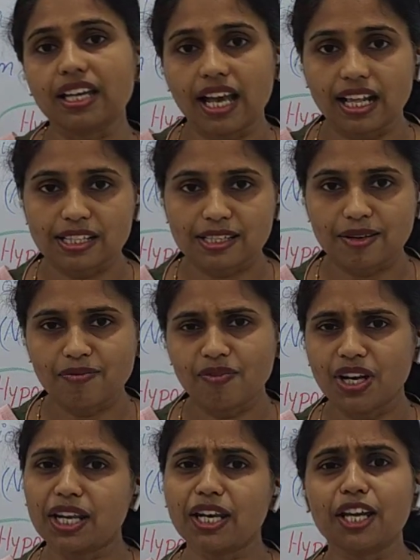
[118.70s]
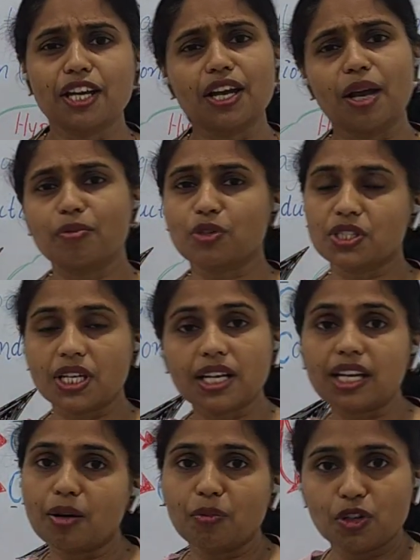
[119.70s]
calcium, very
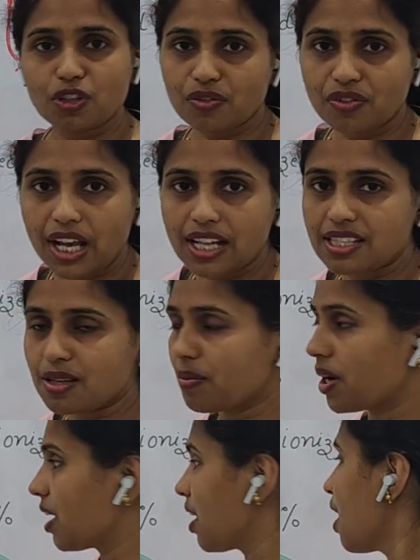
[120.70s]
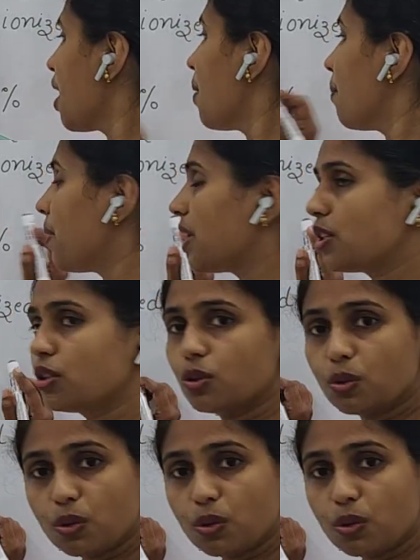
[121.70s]
amount of calcium, but